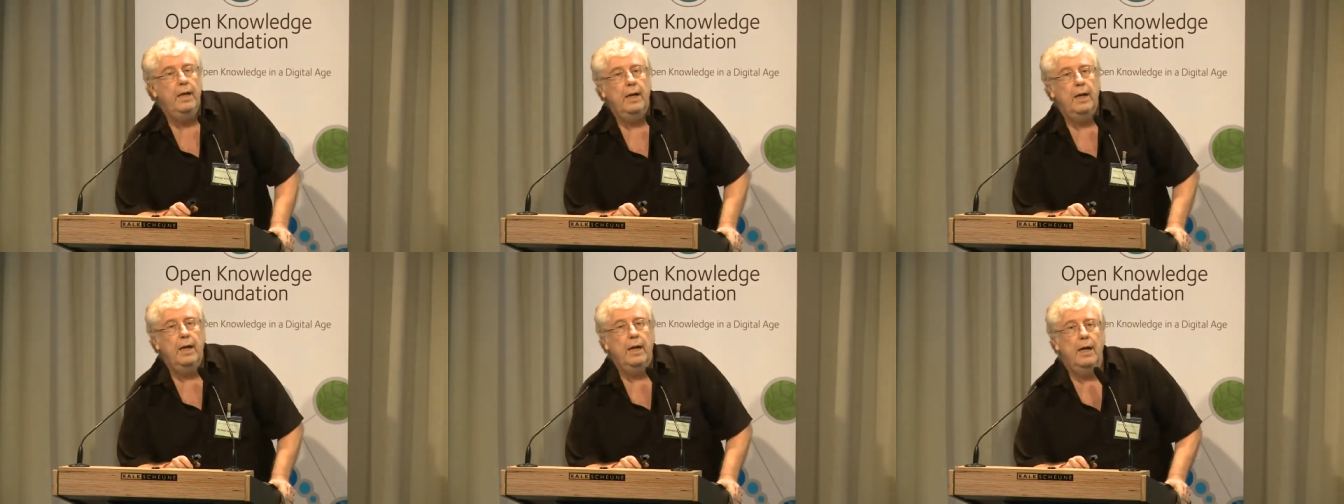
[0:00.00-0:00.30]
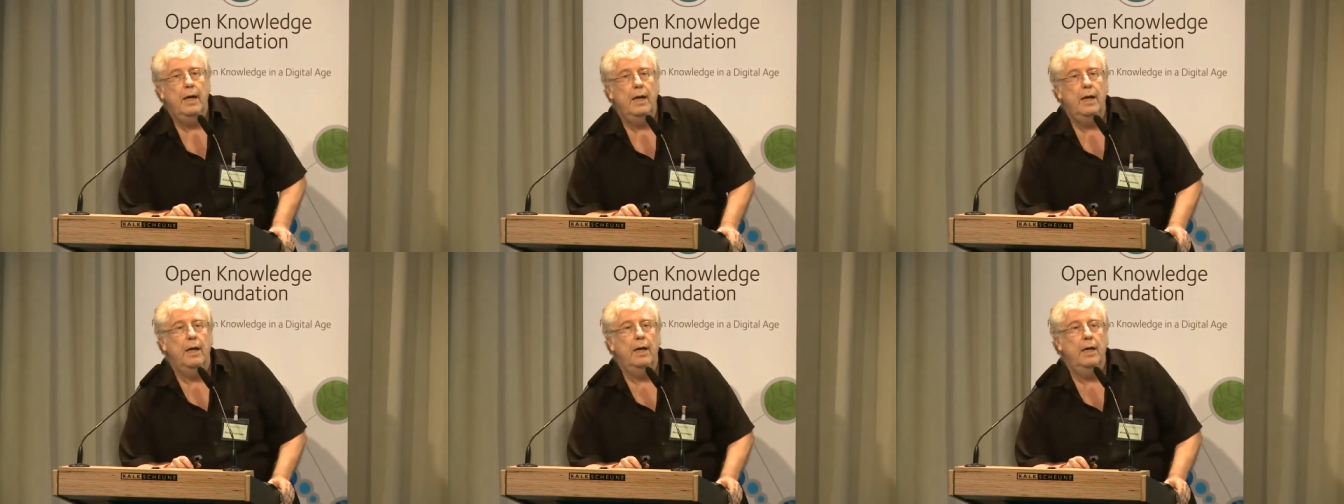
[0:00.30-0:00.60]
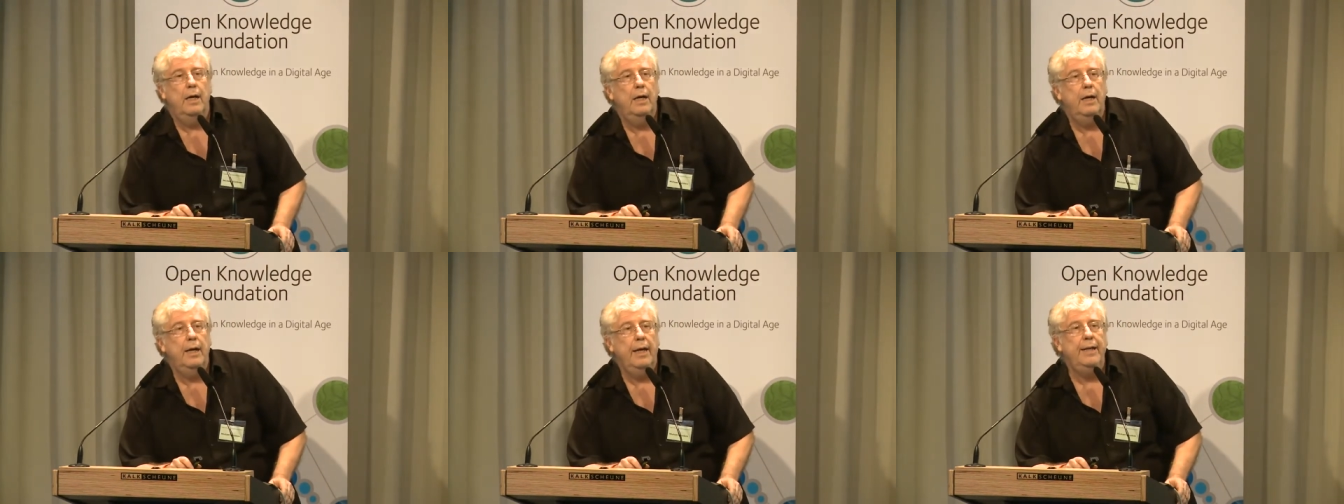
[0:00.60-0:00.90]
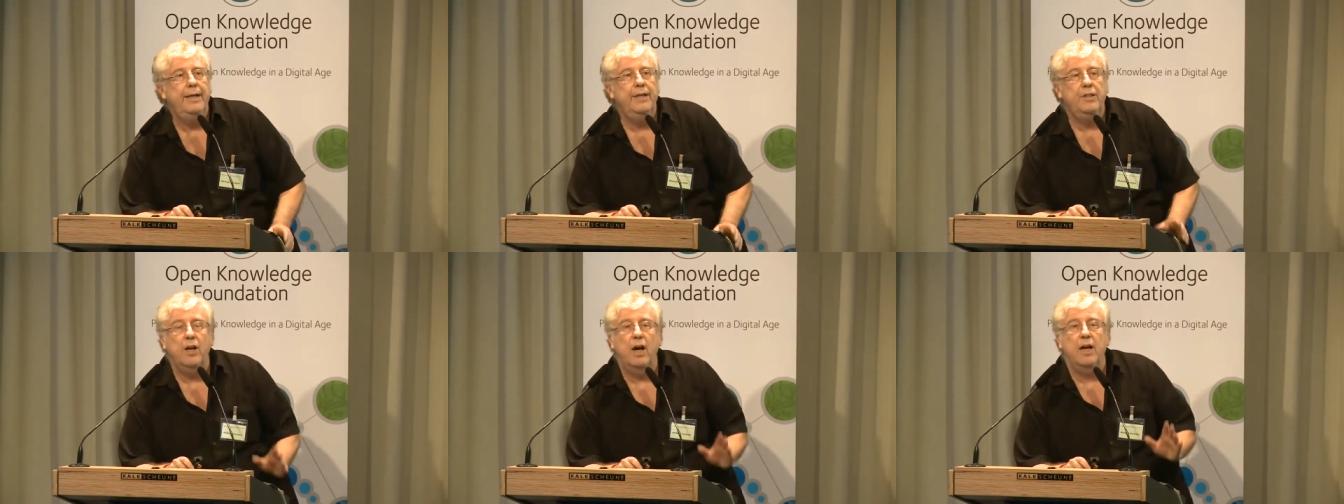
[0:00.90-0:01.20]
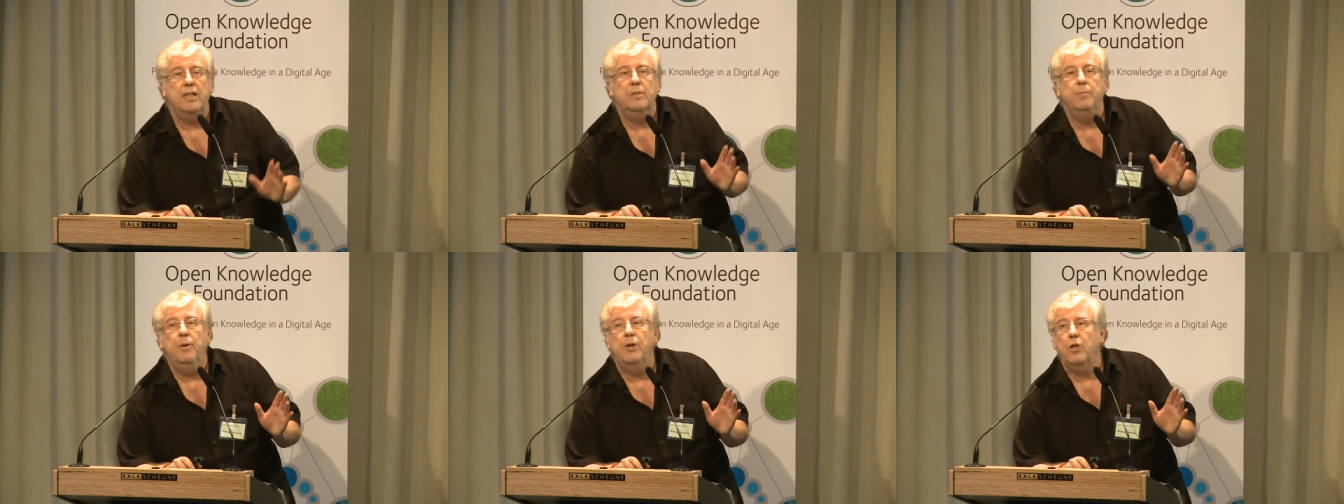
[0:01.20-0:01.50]
And he
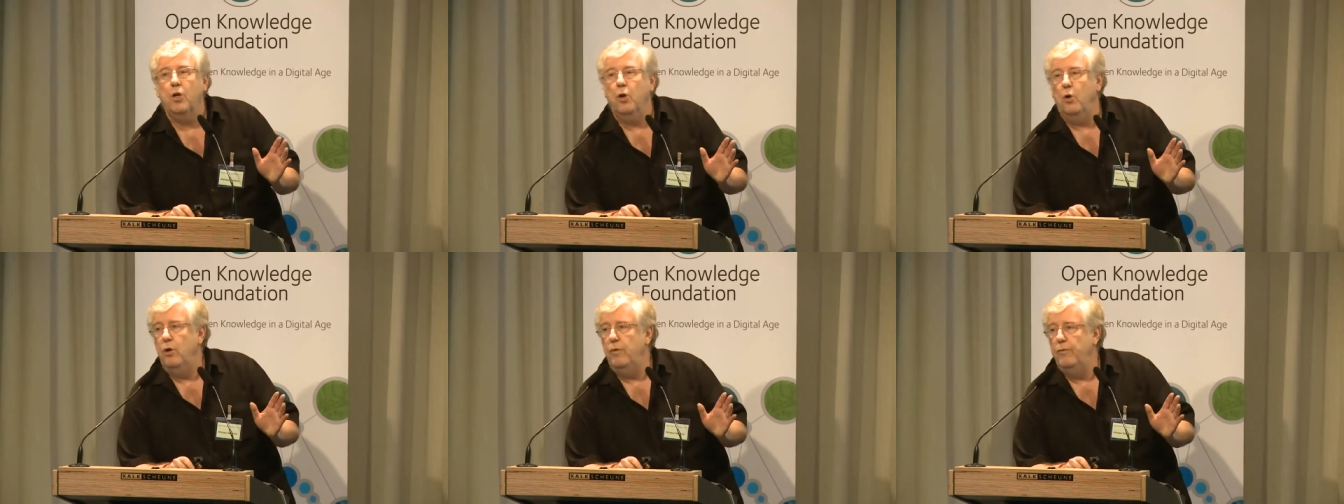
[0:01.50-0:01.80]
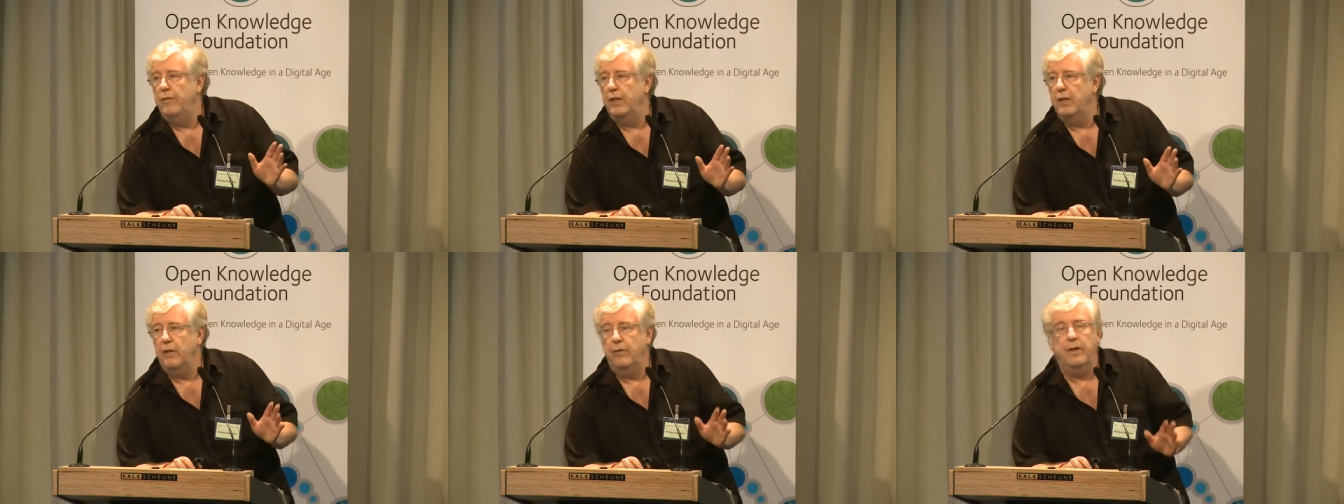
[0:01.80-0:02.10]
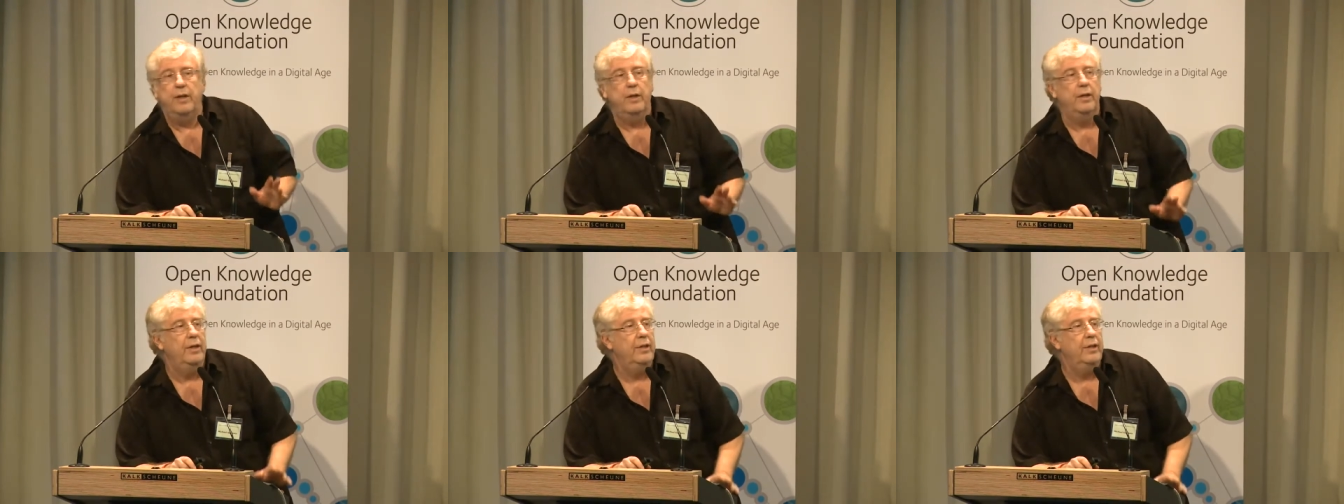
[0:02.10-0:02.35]
talks about Colville there.